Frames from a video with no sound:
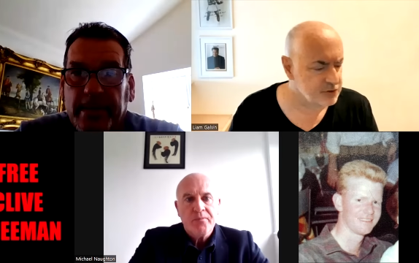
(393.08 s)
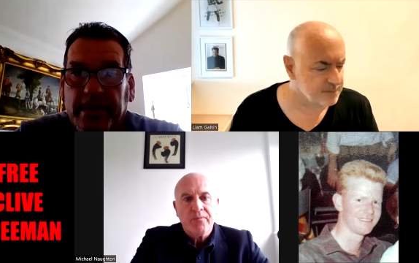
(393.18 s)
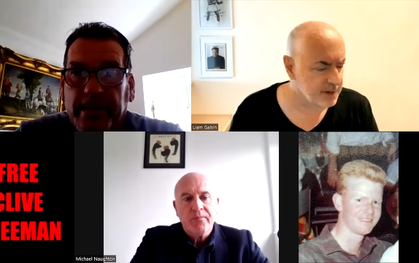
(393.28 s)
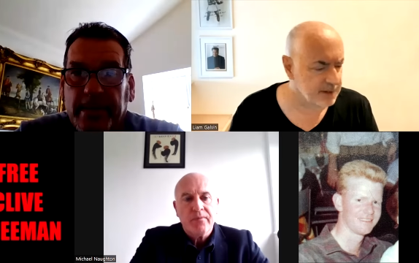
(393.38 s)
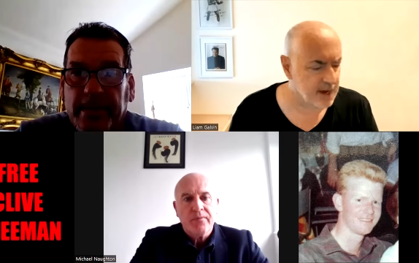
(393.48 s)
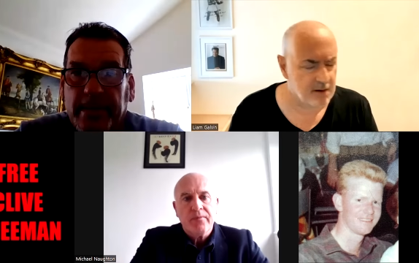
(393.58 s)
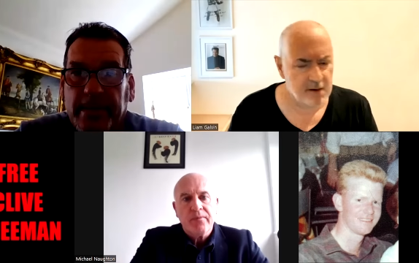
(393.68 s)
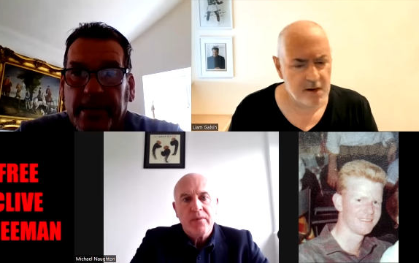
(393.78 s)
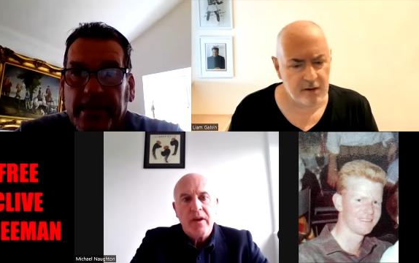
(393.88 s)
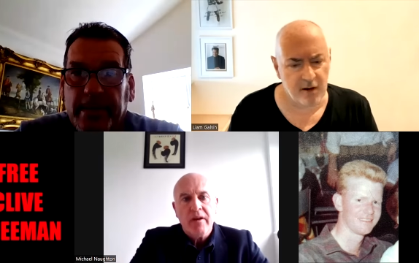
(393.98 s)
Speaker 1: pick
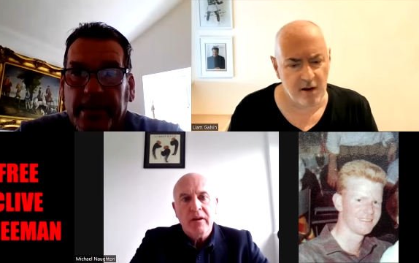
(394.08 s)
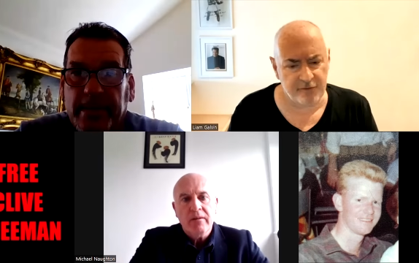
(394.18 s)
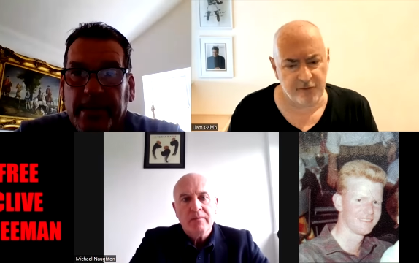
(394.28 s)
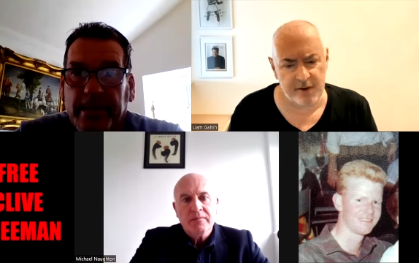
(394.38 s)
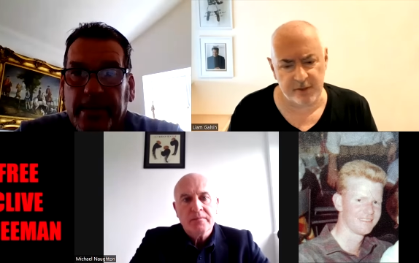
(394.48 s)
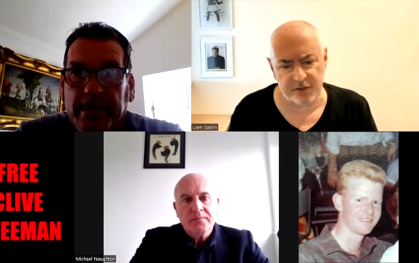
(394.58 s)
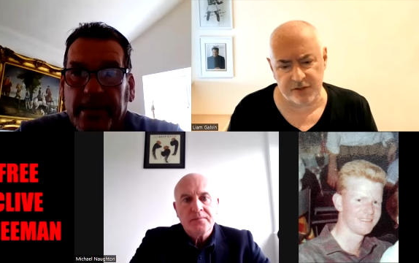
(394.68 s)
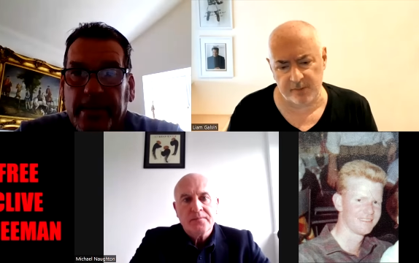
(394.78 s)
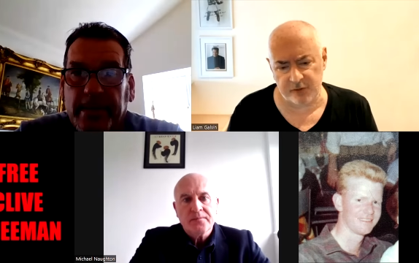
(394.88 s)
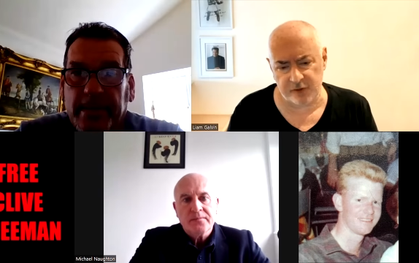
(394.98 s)
out Clive Freeman as
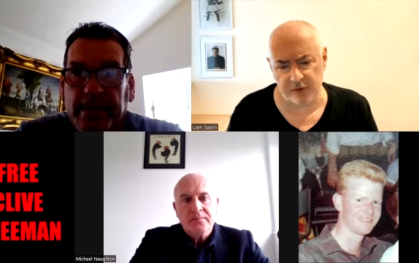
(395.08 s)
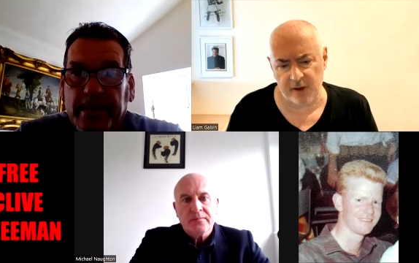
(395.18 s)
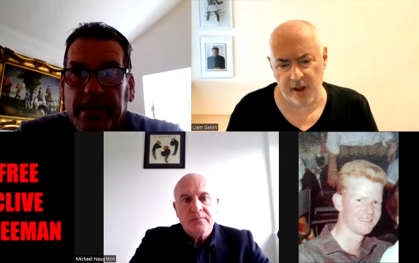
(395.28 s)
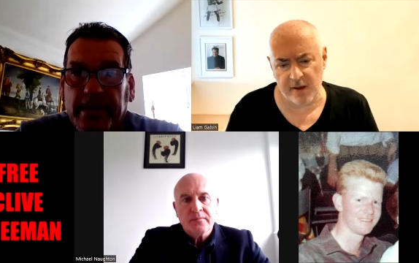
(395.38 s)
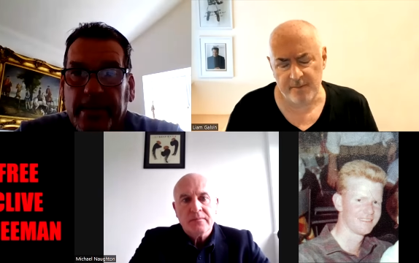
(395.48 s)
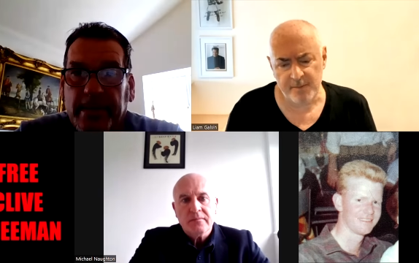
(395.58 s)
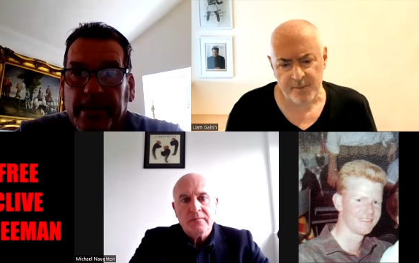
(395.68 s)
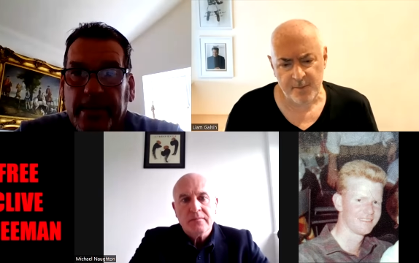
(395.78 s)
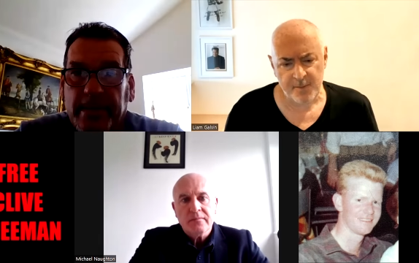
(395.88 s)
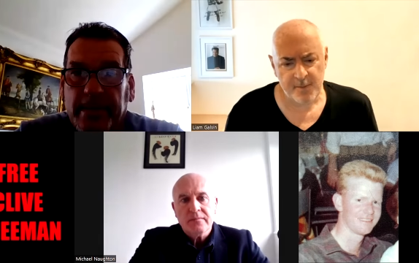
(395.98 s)
someone to look at?
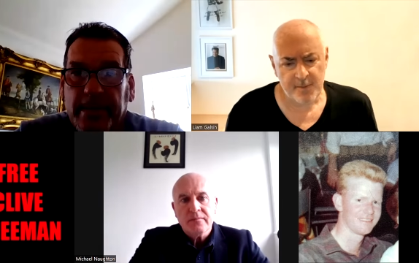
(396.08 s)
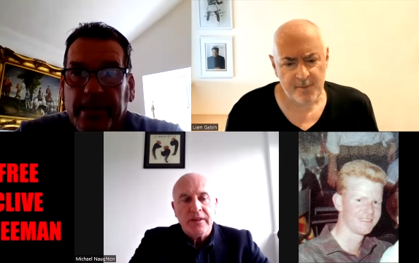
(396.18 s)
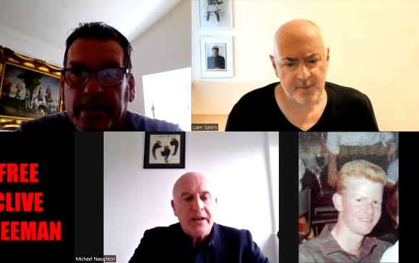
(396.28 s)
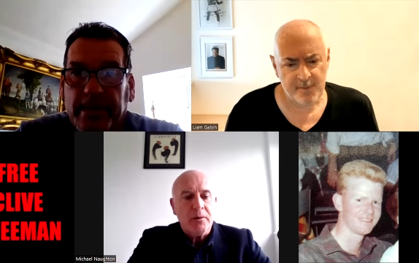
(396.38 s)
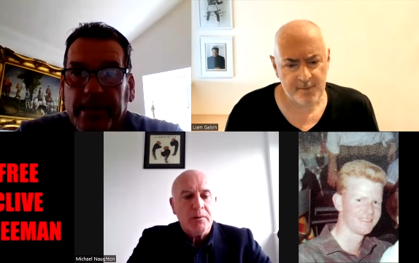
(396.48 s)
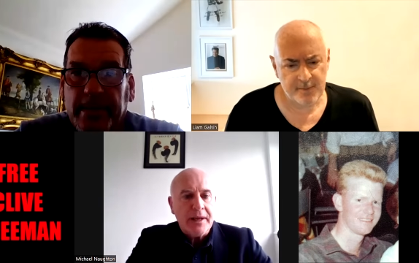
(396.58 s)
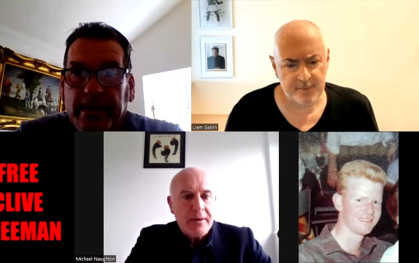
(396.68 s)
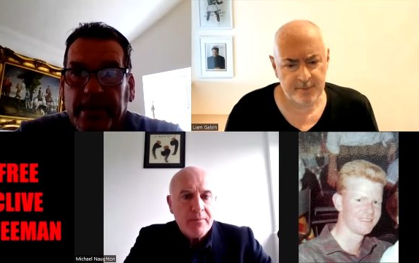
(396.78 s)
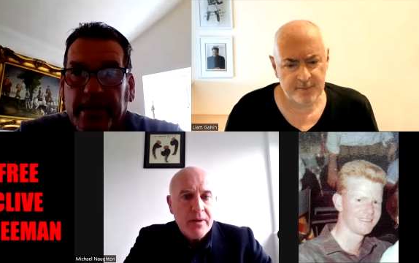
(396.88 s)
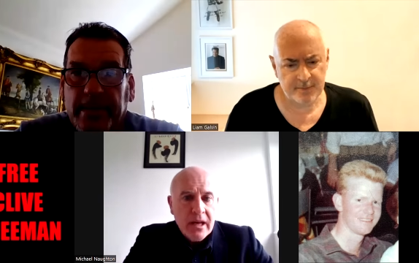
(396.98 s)
Speaker 2: Thank you,
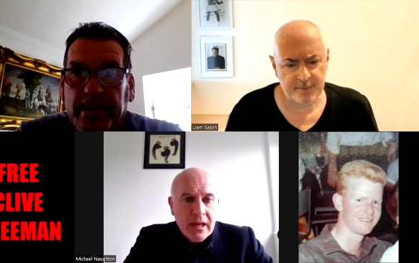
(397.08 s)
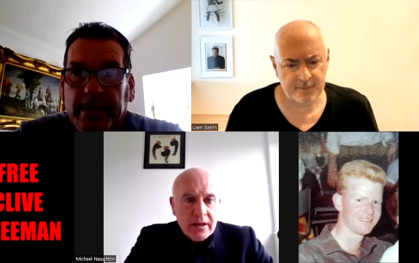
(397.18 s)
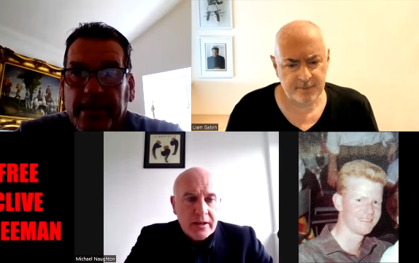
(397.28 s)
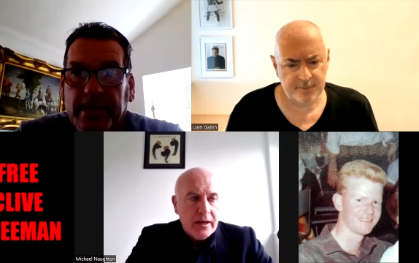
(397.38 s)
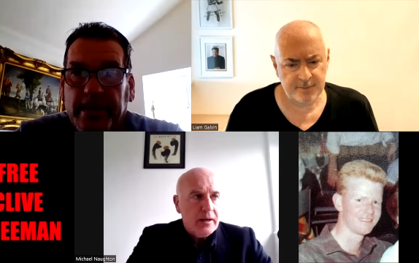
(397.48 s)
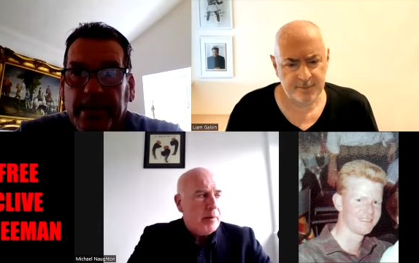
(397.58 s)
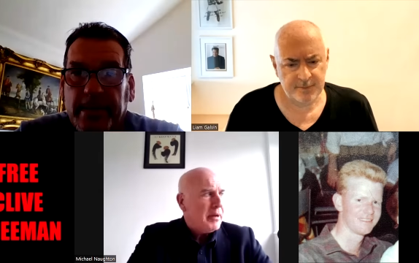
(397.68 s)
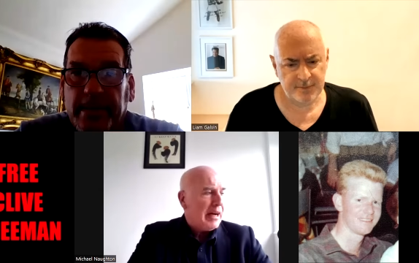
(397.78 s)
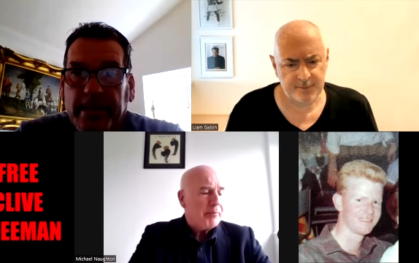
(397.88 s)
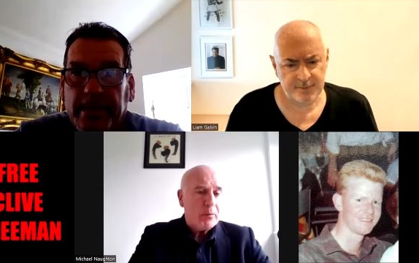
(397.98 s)
Liam. Yeah, I
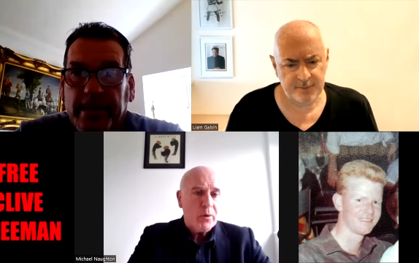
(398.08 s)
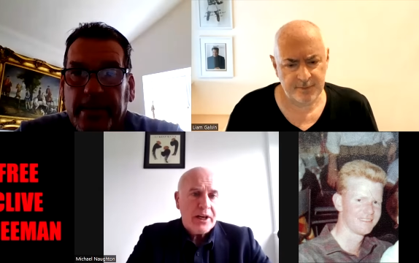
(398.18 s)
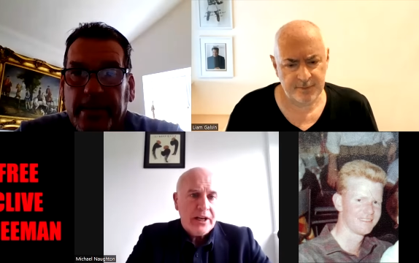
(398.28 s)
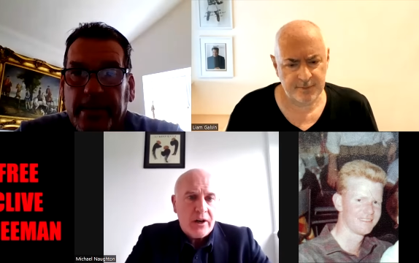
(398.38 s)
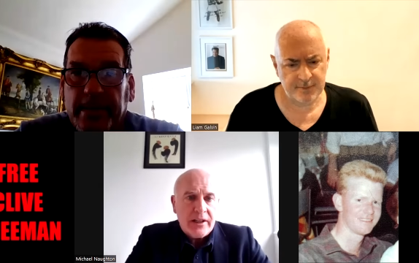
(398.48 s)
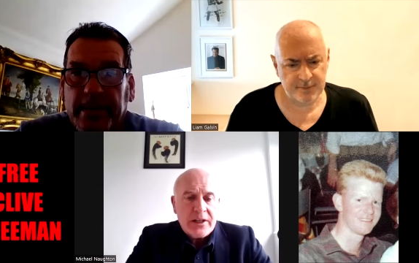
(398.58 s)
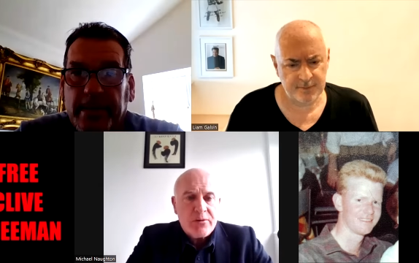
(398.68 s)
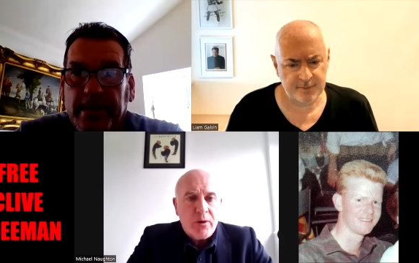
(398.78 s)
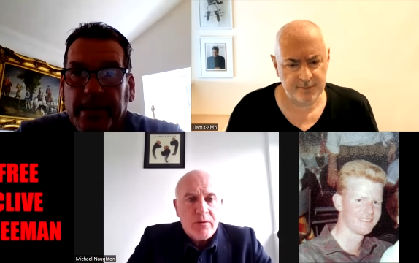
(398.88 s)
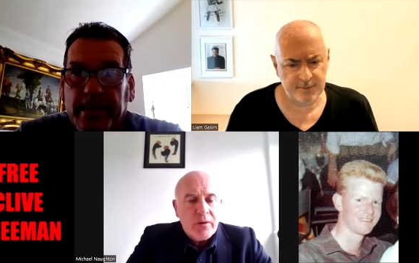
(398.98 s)
mean, I've been working on
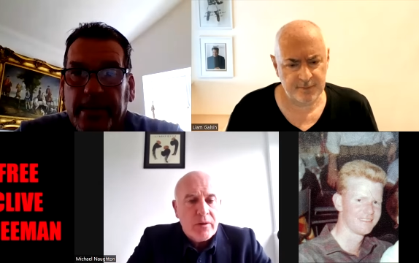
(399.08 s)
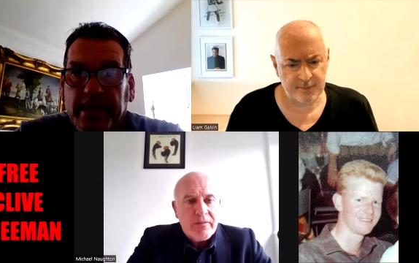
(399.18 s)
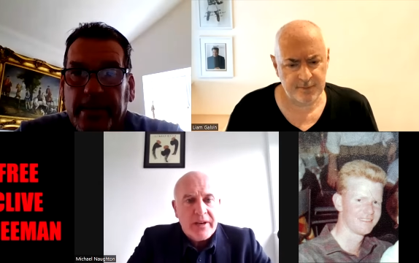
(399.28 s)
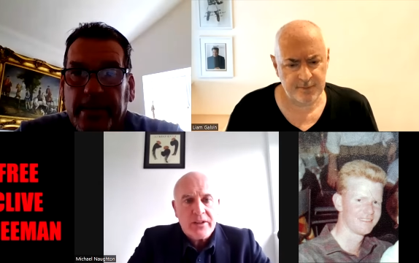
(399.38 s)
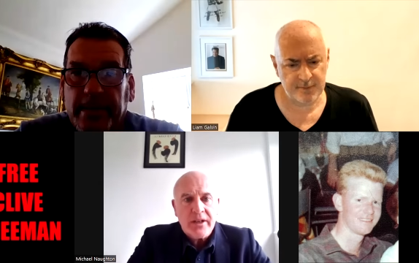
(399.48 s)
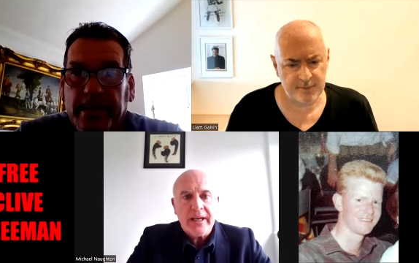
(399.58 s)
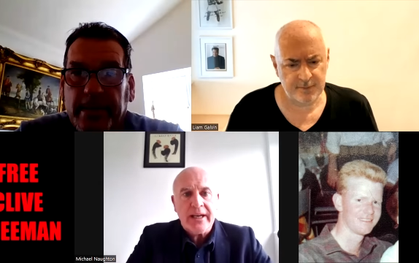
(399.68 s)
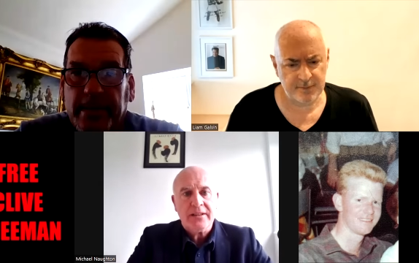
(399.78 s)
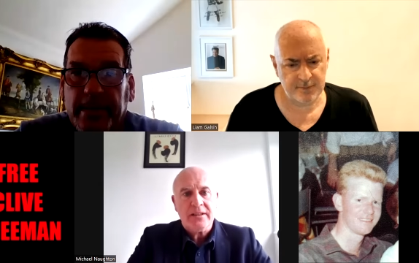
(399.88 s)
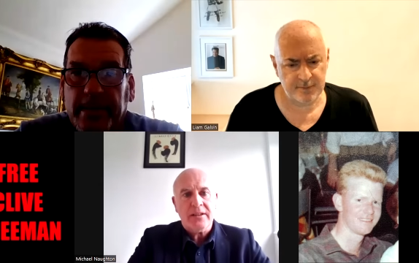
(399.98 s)
alleged wrongful conviction
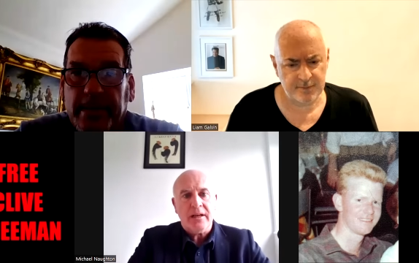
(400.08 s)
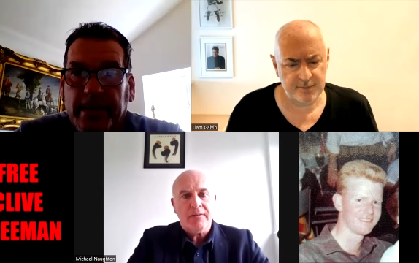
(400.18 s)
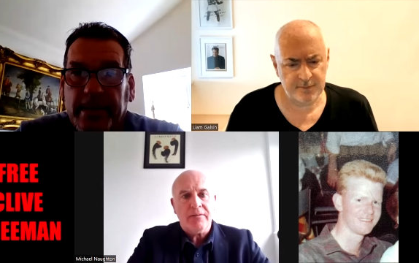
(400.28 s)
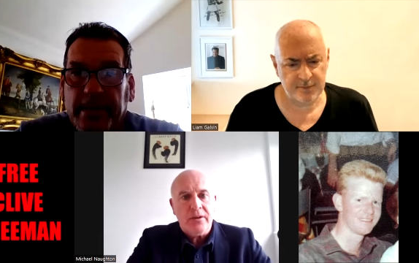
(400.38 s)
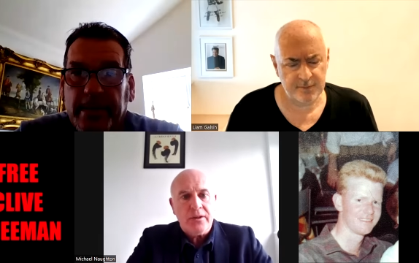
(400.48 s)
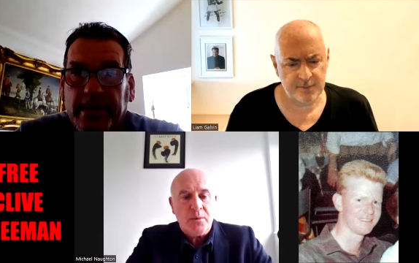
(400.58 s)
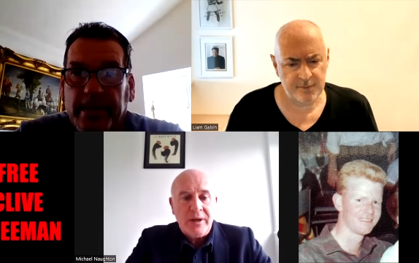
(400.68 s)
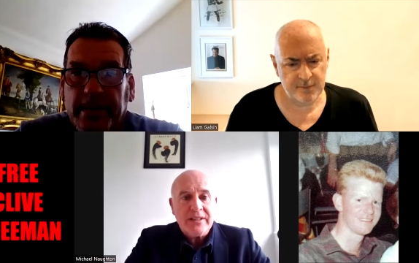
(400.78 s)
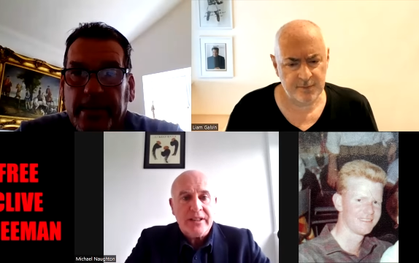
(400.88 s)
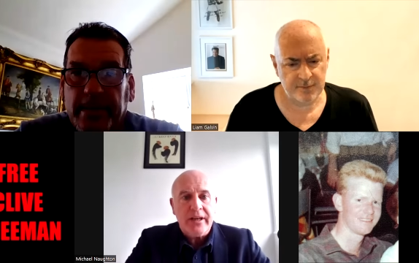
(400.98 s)
cases now for
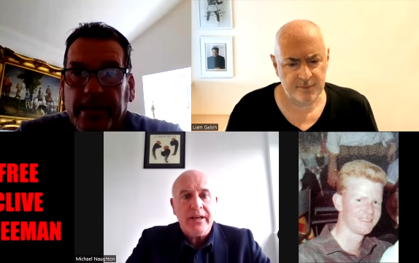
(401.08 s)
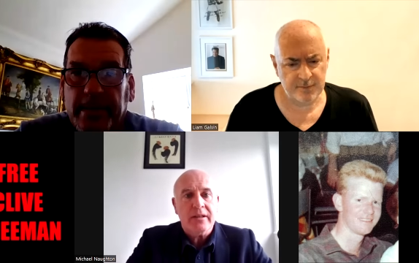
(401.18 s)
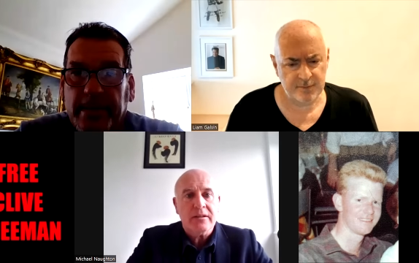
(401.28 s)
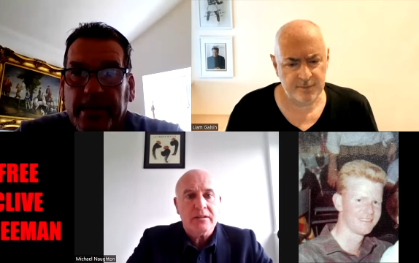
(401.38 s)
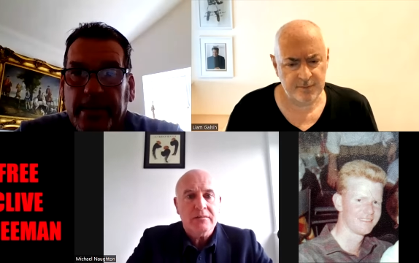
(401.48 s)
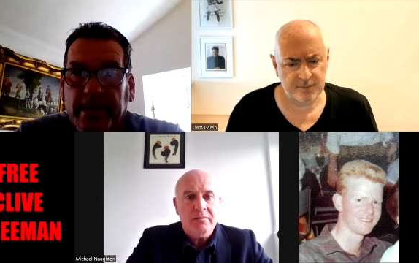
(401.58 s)
20 years.